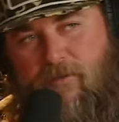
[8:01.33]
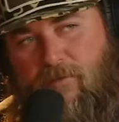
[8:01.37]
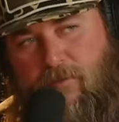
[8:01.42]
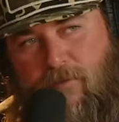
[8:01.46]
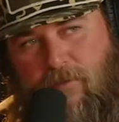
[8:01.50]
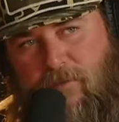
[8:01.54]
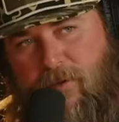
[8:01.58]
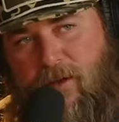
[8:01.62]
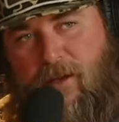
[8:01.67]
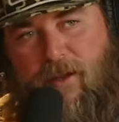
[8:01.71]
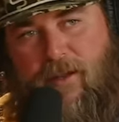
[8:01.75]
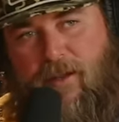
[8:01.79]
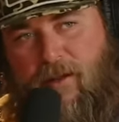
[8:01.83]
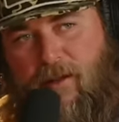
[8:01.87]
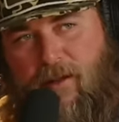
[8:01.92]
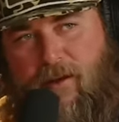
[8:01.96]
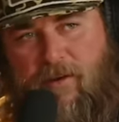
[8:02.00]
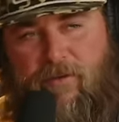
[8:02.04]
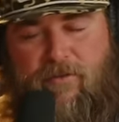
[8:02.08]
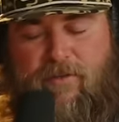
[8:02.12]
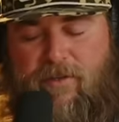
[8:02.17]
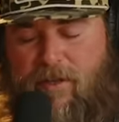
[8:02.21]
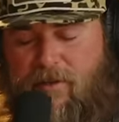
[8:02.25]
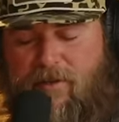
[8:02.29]
what we're gonna call
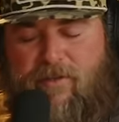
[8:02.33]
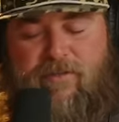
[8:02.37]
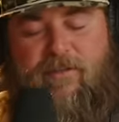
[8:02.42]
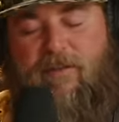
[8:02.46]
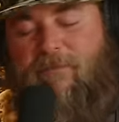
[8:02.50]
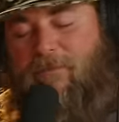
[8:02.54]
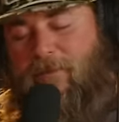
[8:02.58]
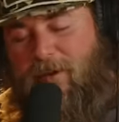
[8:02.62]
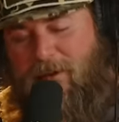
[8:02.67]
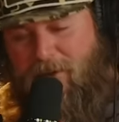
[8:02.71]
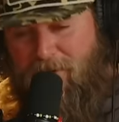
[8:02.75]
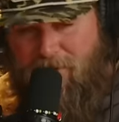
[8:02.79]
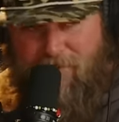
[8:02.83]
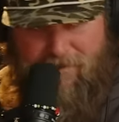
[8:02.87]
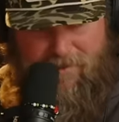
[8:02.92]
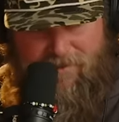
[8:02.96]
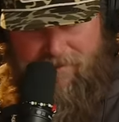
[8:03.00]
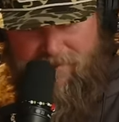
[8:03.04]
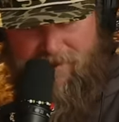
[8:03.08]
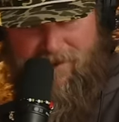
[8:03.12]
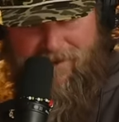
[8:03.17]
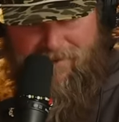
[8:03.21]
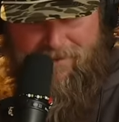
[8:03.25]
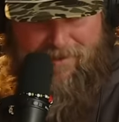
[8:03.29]
it or so, it's something along
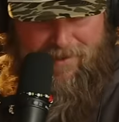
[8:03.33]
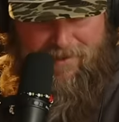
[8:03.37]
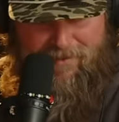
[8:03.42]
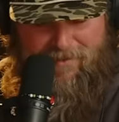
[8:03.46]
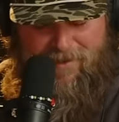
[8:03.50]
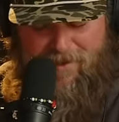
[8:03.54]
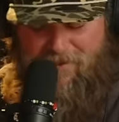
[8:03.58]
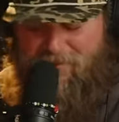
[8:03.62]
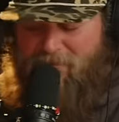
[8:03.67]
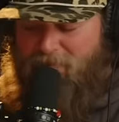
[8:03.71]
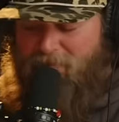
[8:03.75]
those lines i don't know